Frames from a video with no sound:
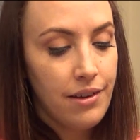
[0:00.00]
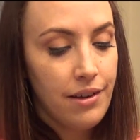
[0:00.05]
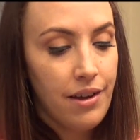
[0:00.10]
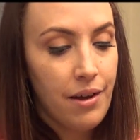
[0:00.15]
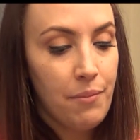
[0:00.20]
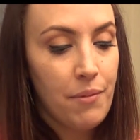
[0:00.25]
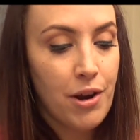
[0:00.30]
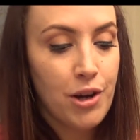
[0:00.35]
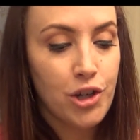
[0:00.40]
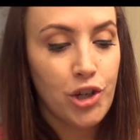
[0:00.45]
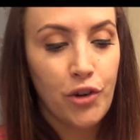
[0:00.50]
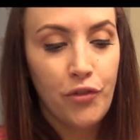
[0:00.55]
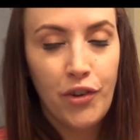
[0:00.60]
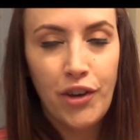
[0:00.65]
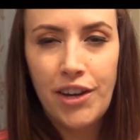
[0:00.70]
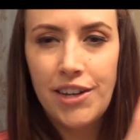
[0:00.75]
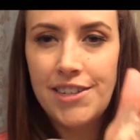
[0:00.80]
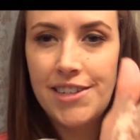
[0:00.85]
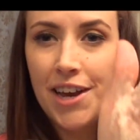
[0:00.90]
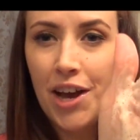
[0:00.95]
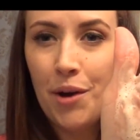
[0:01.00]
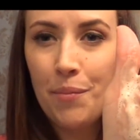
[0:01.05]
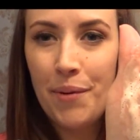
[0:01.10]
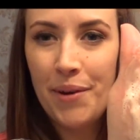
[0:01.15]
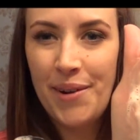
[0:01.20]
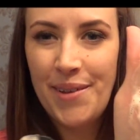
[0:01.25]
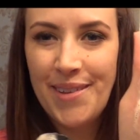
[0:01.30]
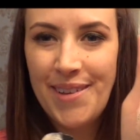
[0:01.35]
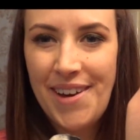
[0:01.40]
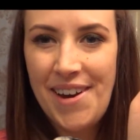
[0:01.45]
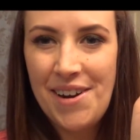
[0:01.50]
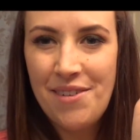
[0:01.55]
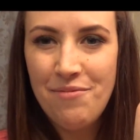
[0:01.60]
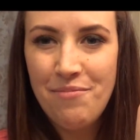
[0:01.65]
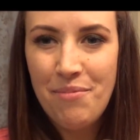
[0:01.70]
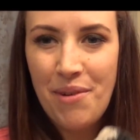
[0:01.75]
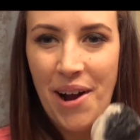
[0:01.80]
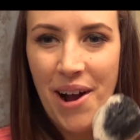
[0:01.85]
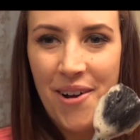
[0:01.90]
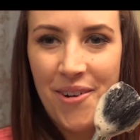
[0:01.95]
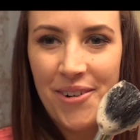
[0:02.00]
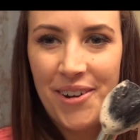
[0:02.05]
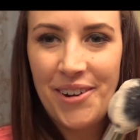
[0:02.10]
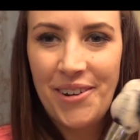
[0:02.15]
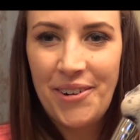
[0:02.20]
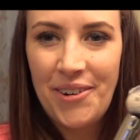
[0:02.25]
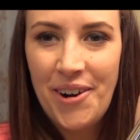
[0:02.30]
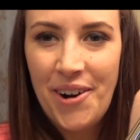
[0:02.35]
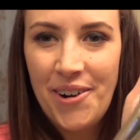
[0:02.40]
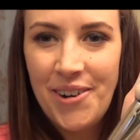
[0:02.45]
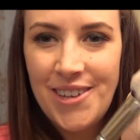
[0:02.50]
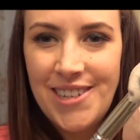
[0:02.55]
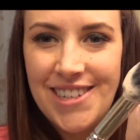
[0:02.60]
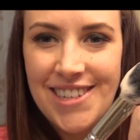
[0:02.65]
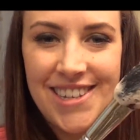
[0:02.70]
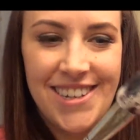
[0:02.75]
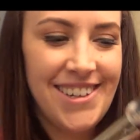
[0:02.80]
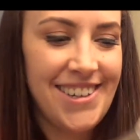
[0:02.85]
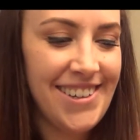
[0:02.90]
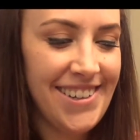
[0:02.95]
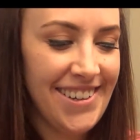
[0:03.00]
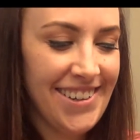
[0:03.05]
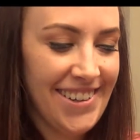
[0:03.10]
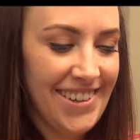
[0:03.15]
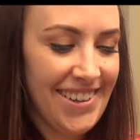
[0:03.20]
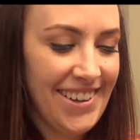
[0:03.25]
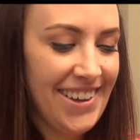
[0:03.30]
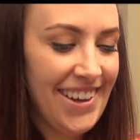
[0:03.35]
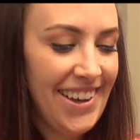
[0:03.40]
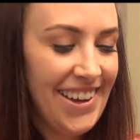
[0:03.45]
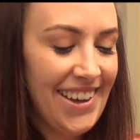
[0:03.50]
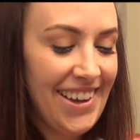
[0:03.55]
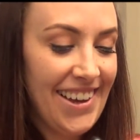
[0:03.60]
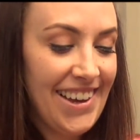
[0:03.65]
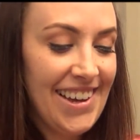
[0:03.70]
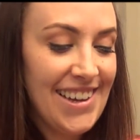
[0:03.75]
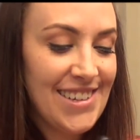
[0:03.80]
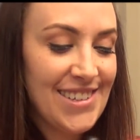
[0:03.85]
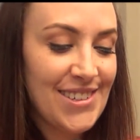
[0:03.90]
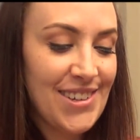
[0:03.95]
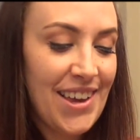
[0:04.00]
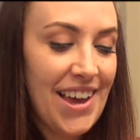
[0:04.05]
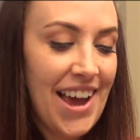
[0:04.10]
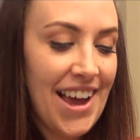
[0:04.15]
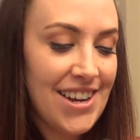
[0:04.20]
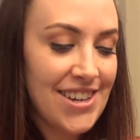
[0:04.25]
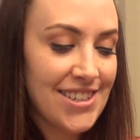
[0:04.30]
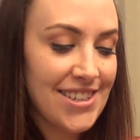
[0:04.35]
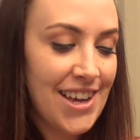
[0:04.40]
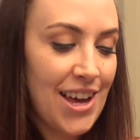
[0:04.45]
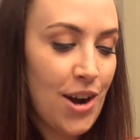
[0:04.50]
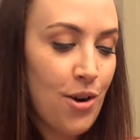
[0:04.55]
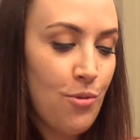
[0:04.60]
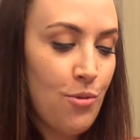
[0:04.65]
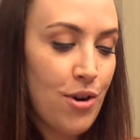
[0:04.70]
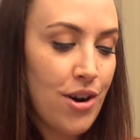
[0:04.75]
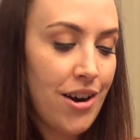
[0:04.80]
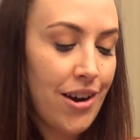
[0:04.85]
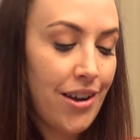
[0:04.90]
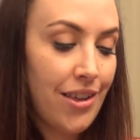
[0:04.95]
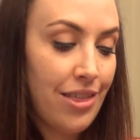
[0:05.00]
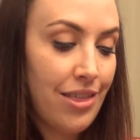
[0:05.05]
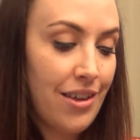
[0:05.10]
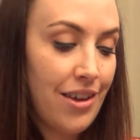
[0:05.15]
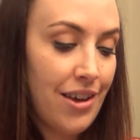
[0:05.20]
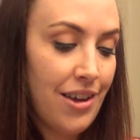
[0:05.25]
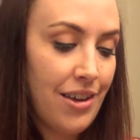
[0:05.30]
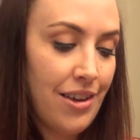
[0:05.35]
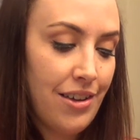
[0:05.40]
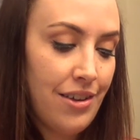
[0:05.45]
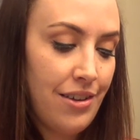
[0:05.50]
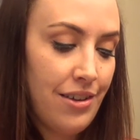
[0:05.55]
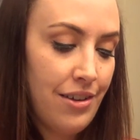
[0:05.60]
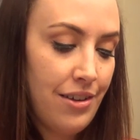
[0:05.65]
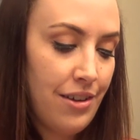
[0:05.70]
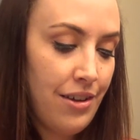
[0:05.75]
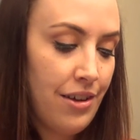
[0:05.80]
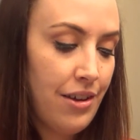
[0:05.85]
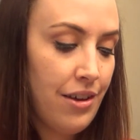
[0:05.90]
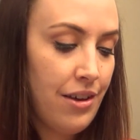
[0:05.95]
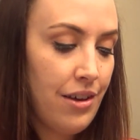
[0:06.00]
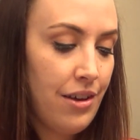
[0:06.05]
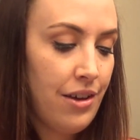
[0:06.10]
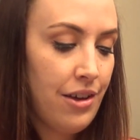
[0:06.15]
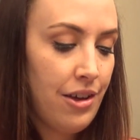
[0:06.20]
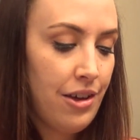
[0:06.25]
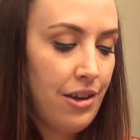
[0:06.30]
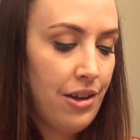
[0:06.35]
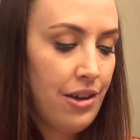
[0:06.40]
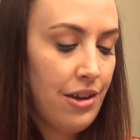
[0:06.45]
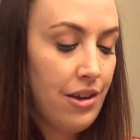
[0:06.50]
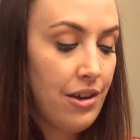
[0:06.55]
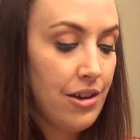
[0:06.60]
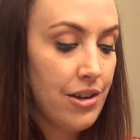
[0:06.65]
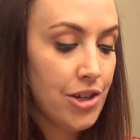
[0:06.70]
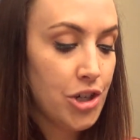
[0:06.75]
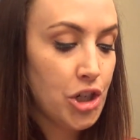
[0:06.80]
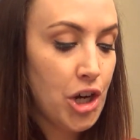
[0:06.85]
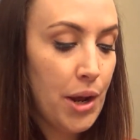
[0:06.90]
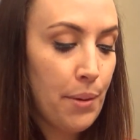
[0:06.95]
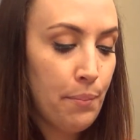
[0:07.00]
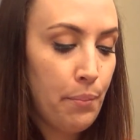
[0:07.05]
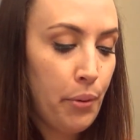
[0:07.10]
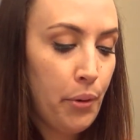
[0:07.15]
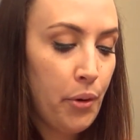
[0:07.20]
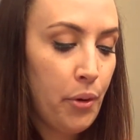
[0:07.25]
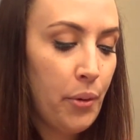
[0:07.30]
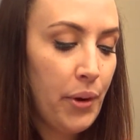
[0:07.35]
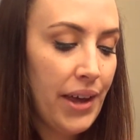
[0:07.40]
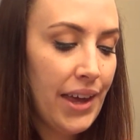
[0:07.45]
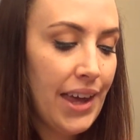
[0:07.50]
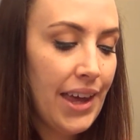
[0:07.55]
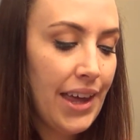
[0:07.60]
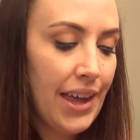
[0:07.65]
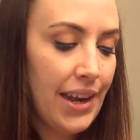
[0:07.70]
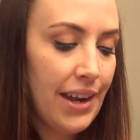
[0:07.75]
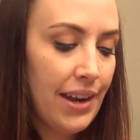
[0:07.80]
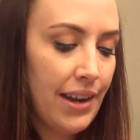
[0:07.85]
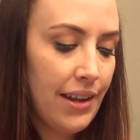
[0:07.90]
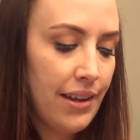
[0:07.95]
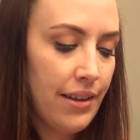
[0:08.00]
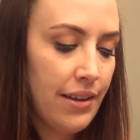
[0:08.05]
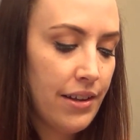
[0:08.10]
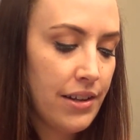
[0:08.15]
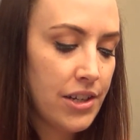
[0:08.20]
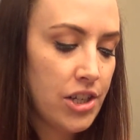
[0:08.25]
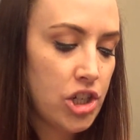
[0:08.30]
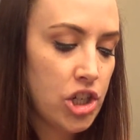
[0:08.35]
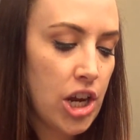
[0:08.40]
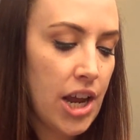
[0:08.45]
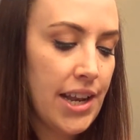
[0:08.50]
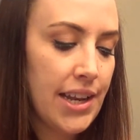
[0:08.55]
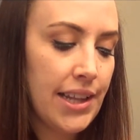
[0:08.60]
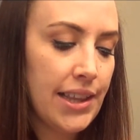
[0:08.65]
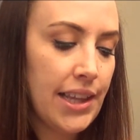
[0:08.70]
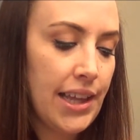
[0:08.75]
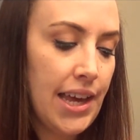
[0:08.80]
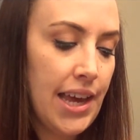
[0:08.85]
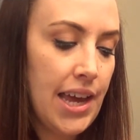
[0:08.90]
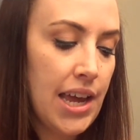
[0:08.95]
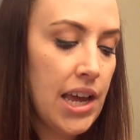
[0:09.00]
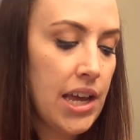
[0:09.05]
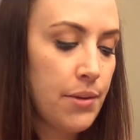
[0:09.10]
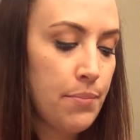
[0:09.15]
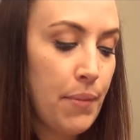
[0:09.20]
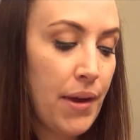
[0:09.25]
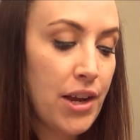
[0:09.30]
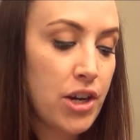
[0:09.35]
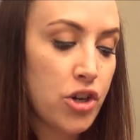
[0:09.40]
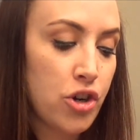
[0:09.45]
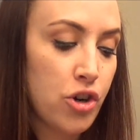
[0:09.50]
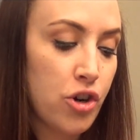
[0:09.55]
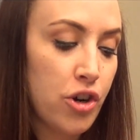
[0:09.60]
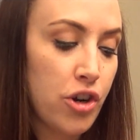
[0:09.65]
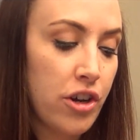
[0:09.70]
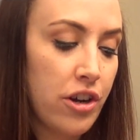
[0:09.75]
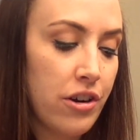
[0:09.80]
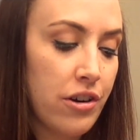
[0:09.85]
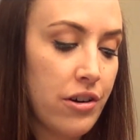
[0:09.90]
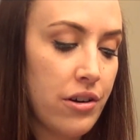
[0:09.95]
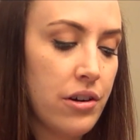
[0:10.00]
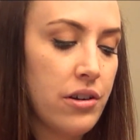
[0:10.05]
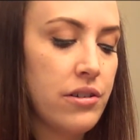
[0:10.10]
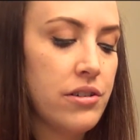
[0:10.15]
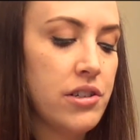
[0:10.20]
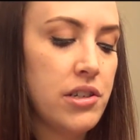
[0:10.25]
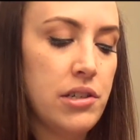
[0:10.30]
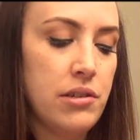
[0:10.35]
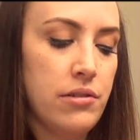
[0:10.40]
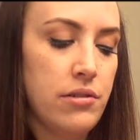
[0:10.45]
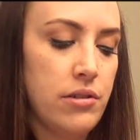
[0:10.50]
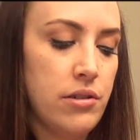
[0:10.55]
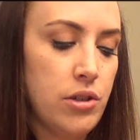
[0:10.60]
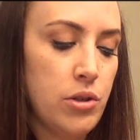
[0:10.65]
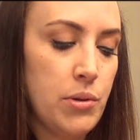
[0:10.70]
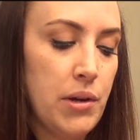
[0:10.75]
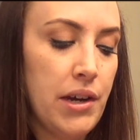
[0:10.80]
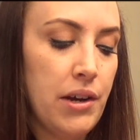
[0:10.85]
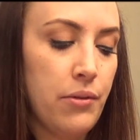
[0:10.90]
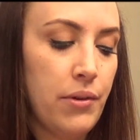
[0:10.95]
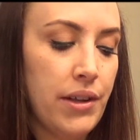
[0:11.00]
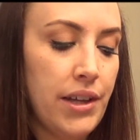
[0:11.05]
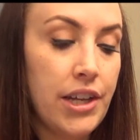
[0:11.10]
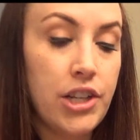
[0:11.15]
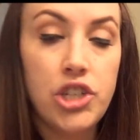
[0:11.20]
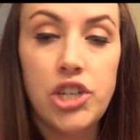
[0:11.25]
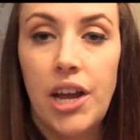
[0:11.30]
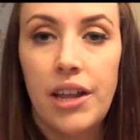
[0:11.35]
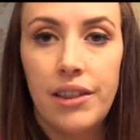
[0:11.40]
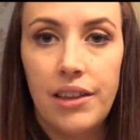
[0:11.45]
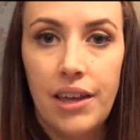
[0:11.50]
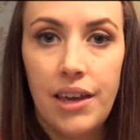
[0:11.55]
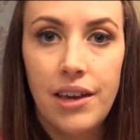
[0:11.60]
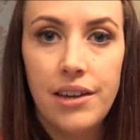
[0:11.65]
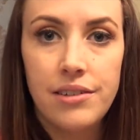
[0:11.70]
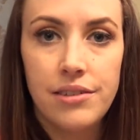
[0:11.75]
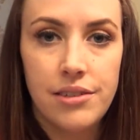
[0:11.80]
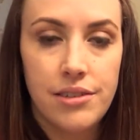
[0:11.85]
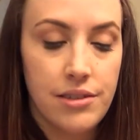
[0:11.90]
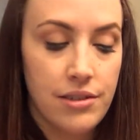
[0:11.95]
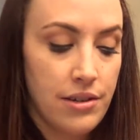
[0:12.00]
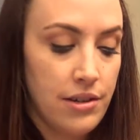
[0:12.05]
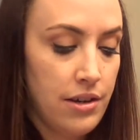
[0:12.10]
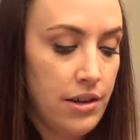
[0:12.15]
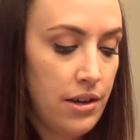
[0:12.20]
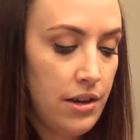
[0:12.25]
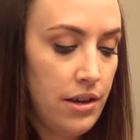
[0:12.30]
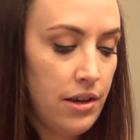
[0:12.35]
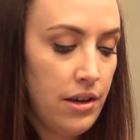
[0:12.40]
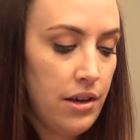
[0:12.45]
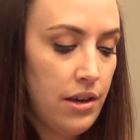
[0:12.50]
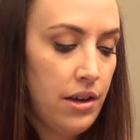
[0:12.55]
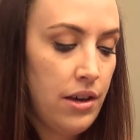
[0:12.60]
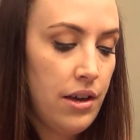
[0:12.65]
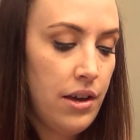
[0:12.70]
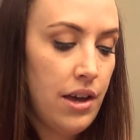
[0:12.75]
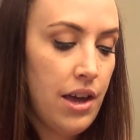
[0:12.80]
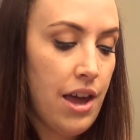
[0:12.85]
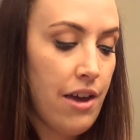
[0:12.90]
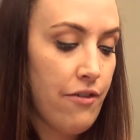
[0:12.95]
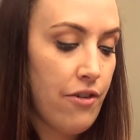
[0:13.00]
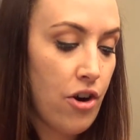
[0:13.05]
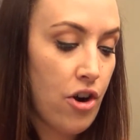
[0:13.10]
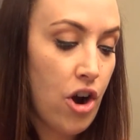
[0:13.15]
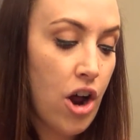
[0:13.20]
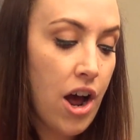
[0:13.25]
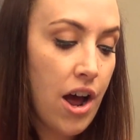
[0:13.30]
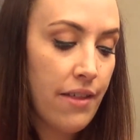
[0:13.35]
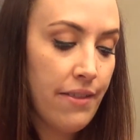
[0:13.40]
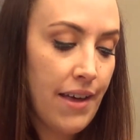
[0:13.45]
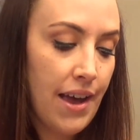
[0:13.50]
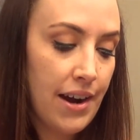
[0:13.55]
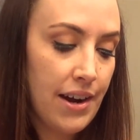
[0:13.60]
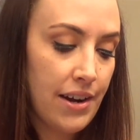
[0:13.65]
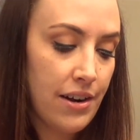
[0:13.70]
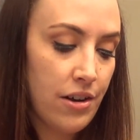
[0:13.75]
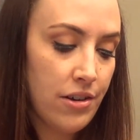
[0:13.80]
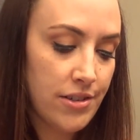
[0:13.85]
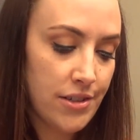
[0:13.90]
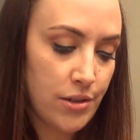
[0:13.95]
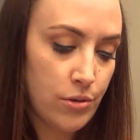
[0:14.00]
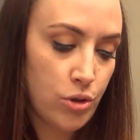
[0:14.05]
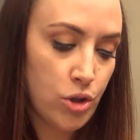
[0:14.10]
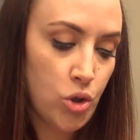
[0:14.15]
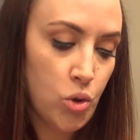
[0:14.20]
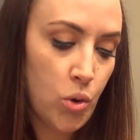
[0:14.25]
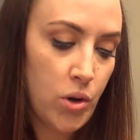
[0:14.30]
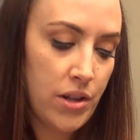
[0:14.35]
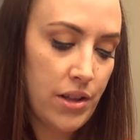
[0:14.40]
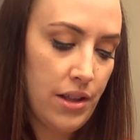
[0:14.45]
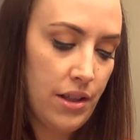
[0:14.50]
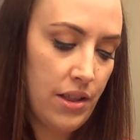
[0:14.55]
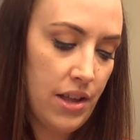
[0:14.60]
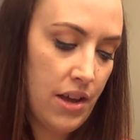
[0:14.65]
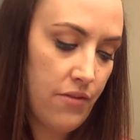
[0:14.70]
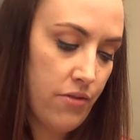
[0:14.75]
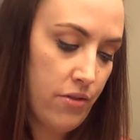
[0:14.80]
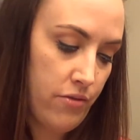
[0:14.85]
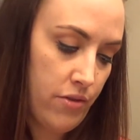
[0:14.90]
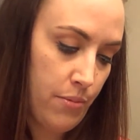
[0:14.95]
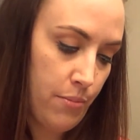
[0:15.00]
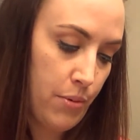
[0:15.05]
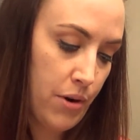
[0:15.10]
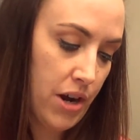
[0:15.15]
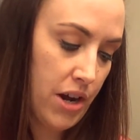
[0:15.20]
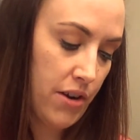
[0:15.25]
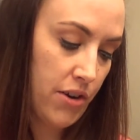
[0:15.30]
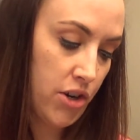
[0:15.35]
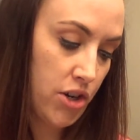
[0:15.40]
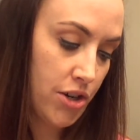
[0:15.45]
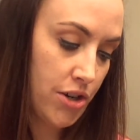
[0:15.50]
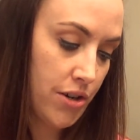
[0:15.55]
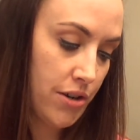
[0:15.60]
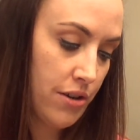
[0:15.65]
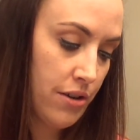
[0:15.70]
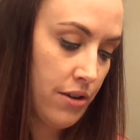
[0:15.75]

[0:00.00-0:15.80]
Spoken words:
I'm not sure if you could tell, but it's kind of brown and gross. So yeah, I just kind of work the shampoo in gently. Make sure you're doing it really gently, because if you're not, that can also shorten the life of your brush.